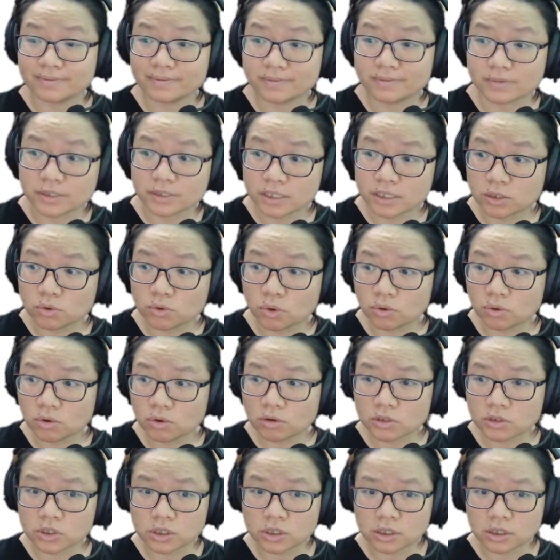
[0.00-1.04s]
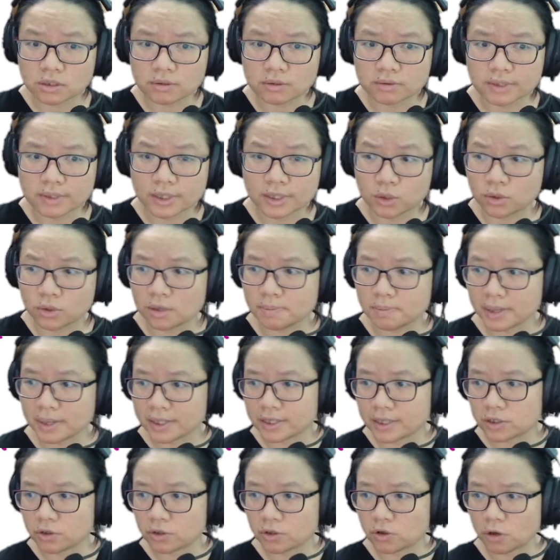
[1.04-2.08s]
Zero, logger, equal
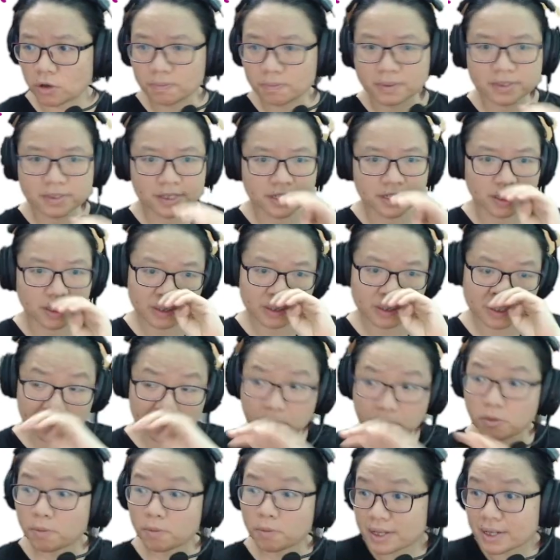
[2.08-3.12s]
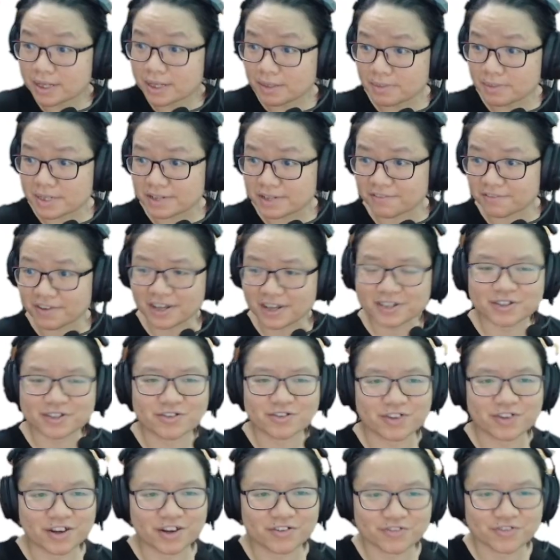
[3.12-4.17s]
magnitude, opposite direction. Momentum is a vector,
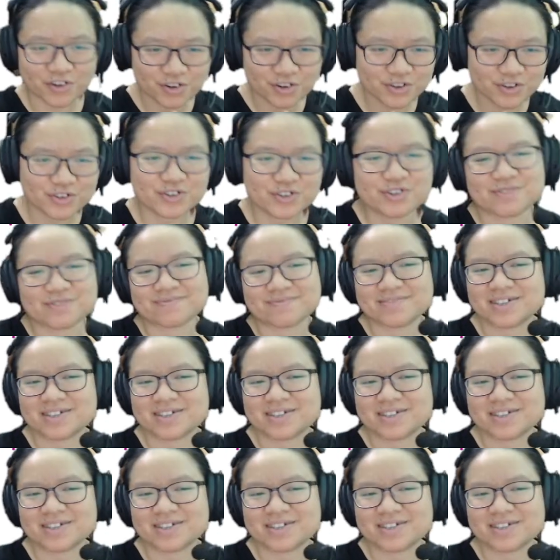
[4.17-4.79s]
right? Very good.